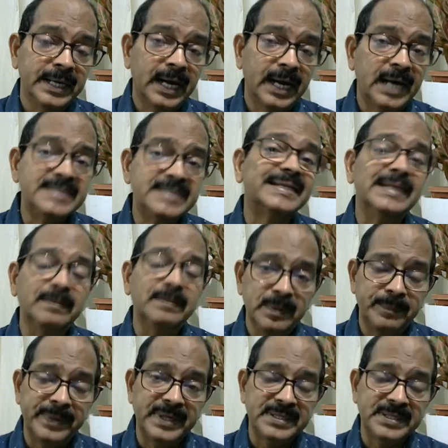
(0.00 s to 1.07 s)
unstable
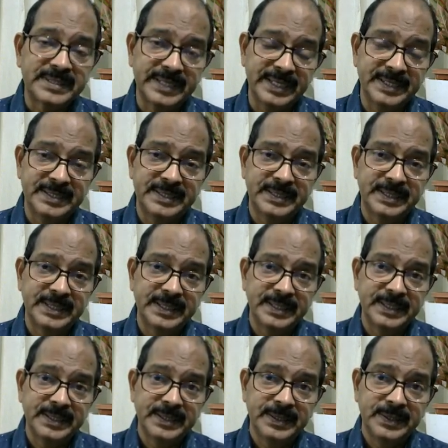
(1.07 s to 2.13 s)
state.
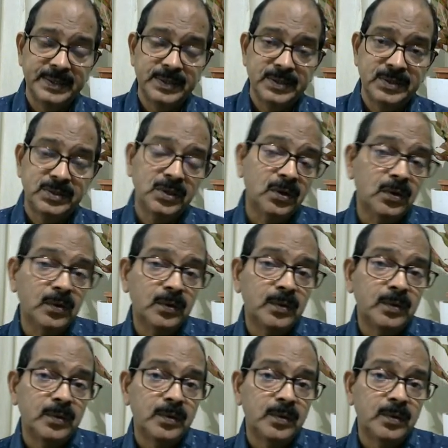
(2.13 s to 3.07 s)
So